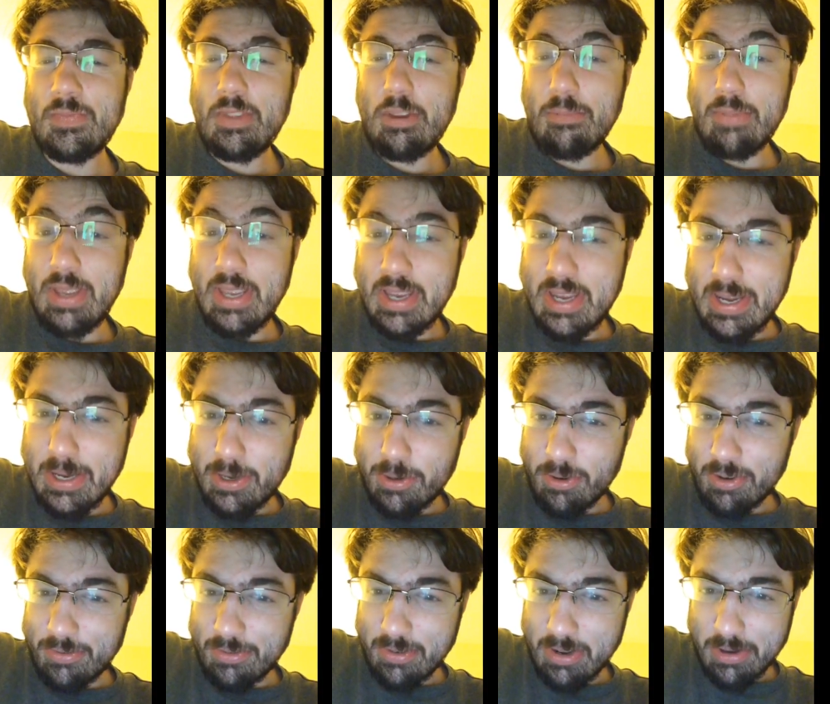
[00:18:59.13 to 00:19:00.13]
But you can't do
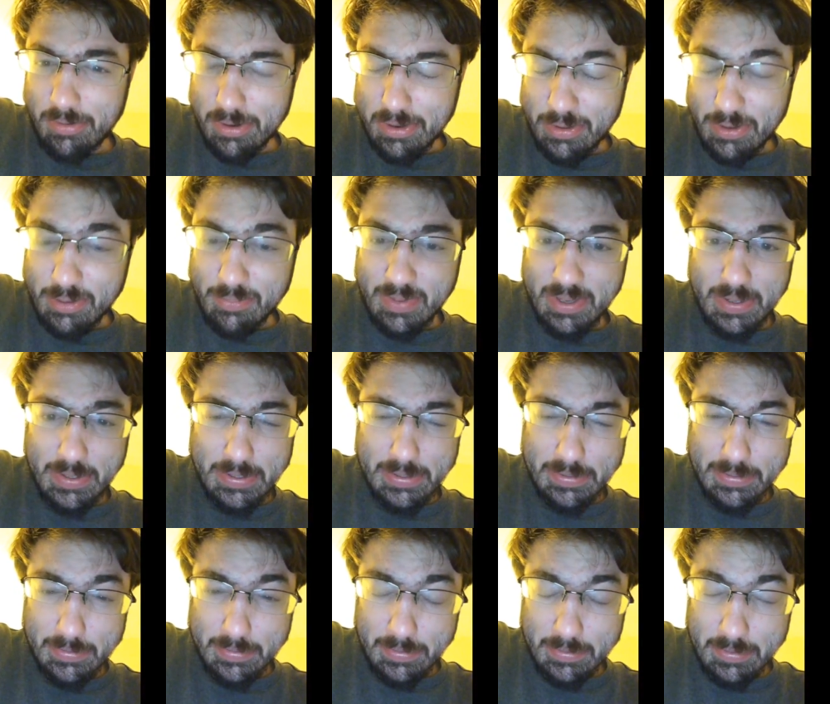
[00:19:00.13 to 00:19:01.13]
it for everything,
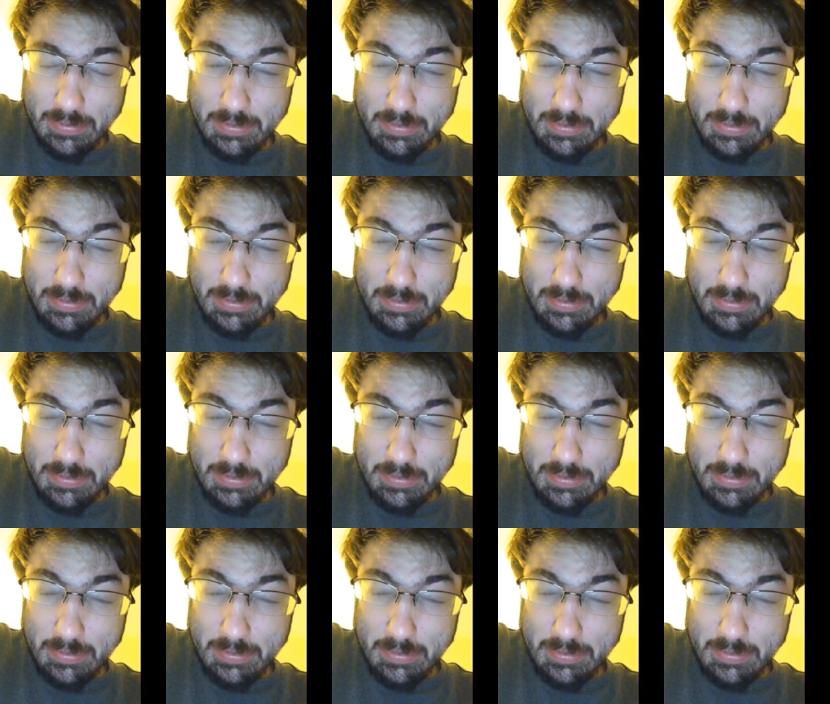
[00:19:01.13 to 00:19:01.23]
because